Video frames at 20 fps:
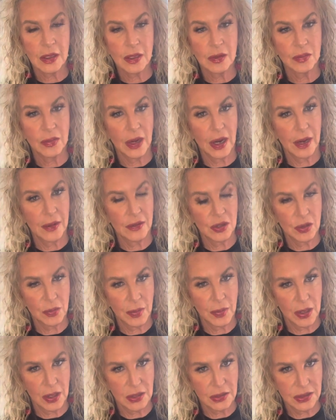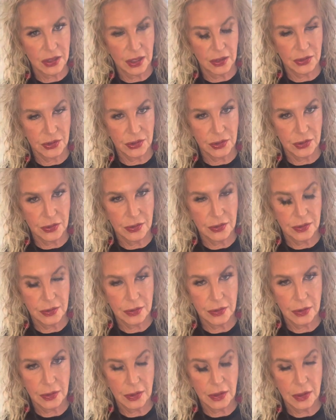by their bartender
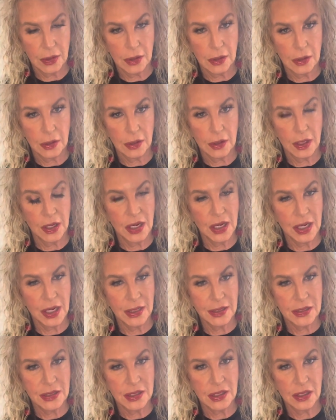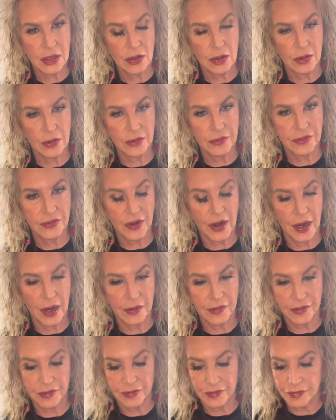in
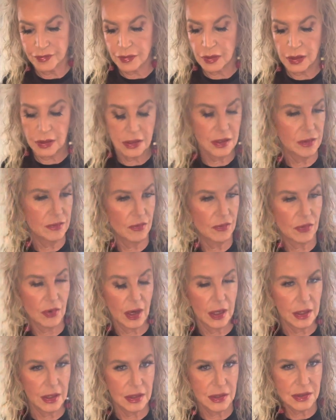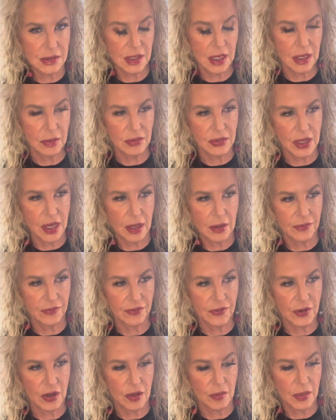1905. I didn't write his name down in
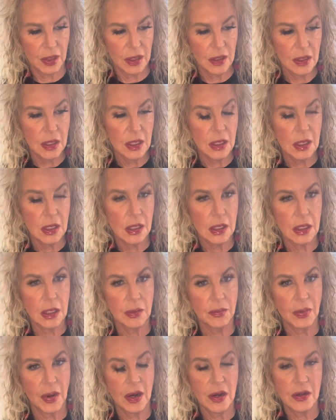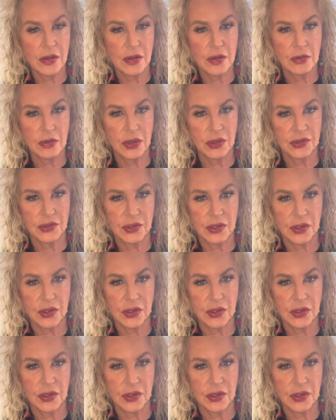front of me. And part of the reason